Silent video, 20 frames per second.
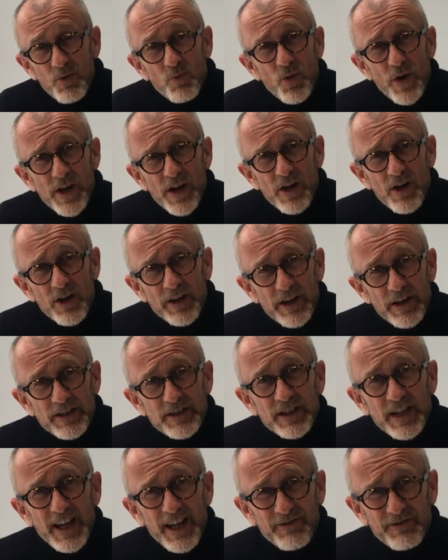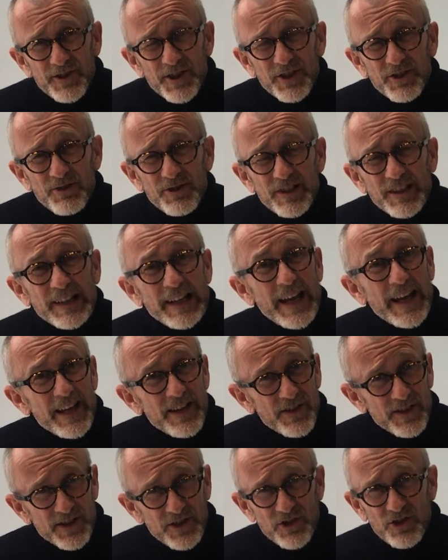we are going to have to delay
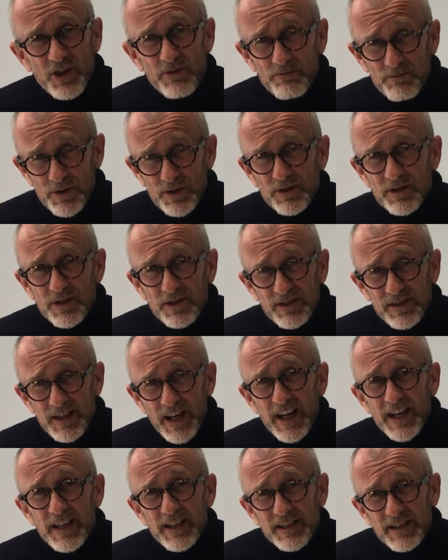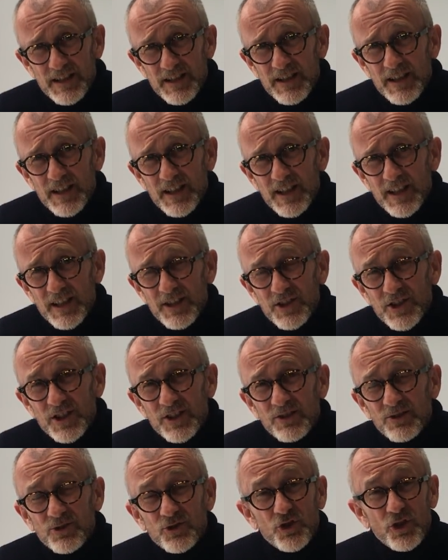the shipment date
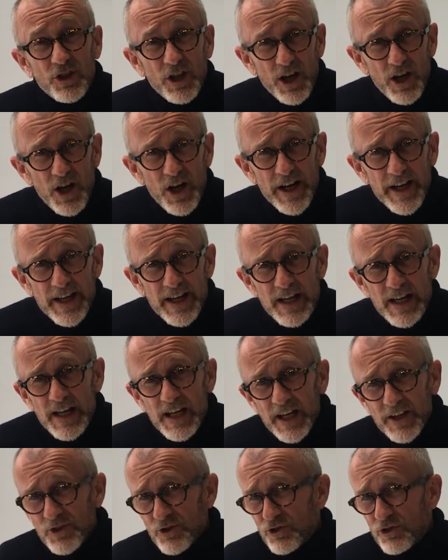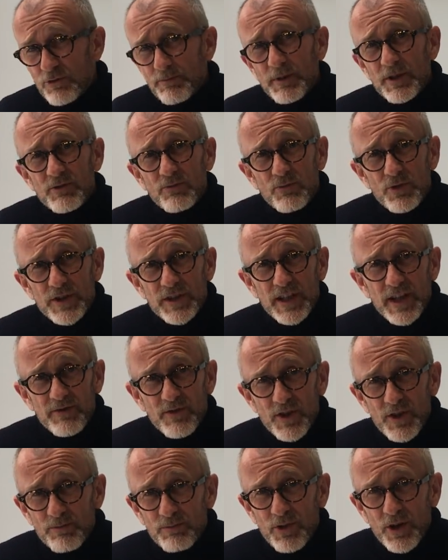till July, and you should be
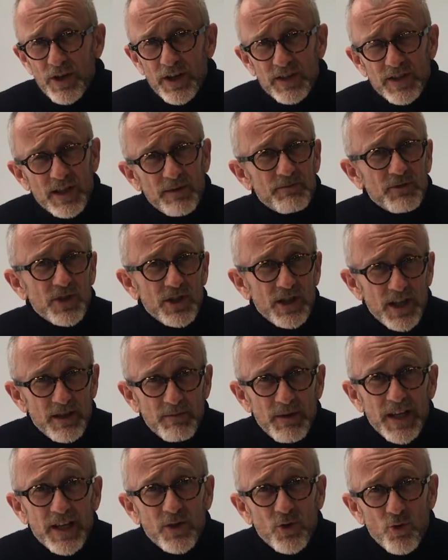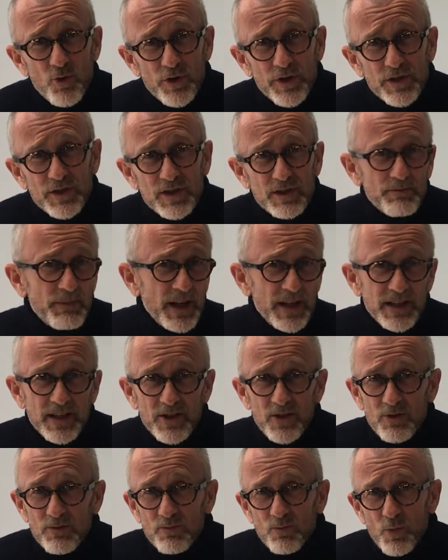receiving the product sometime in August, depending
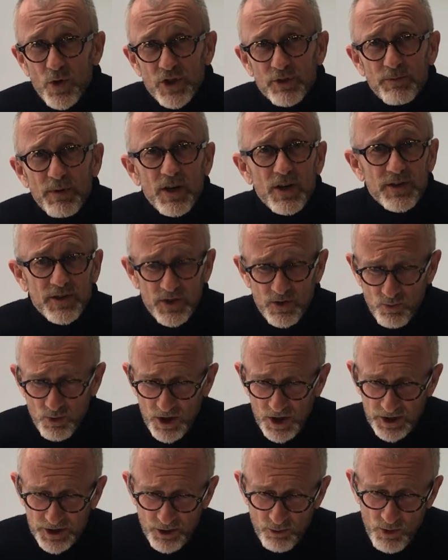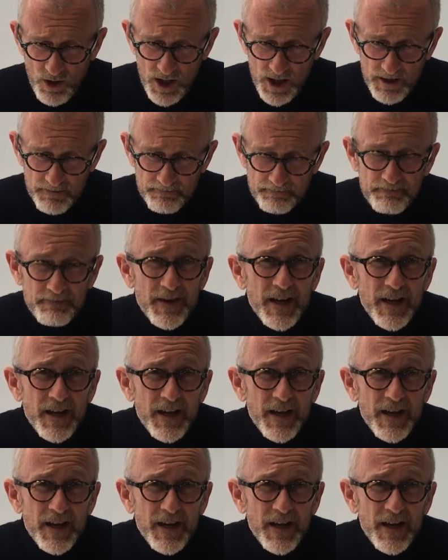on which part of the world you are.